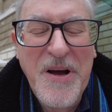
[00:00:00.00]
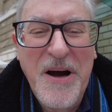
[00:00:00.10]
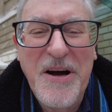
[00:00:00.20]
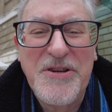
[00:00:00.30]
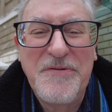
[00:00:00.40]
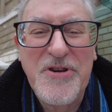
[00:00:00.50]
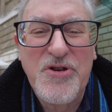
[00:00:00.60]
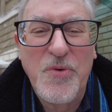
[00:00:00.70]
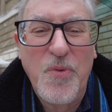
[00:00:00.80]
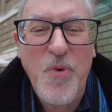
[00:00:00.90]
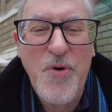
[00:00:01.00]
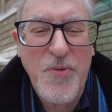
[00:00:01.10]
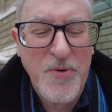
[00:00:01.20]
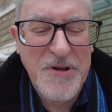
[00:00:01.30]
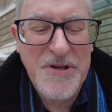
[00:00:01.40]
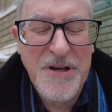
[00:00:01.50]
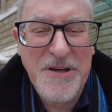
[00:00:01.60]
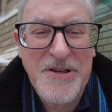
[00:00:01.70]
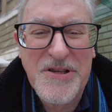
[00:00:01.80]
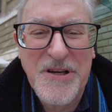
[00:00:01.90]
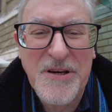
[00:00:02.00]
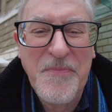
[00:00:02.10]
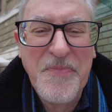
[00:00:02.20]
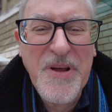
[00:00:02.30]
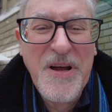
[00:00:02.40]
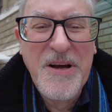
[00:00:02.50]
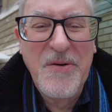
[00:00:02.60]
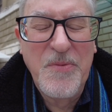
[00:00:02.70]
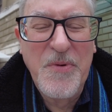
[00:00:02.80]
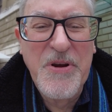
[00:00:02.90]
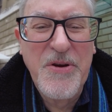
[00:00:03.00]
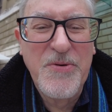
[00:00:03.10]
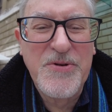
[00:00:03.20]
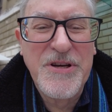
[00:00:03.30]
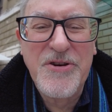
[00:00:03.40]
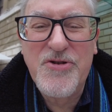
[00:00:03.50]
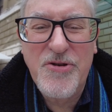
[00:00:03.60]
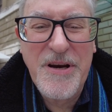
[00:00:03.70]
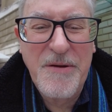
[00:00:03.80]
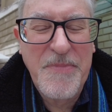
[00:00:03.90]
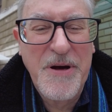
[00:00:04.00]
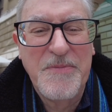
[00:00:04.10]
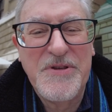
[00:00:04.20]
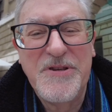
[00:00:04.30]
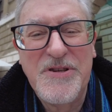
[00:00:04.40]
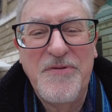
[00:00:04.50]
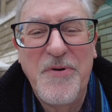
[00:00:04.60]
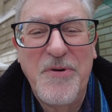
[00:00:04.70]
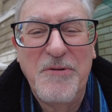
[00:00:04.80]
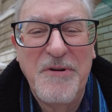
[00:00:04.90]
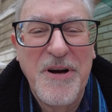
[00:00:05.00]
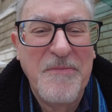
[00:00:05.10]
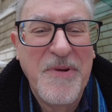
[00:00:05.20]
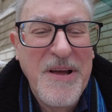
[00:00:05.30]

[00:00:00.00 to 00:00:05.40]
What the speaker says: artificial wounds that would be used in training purposes for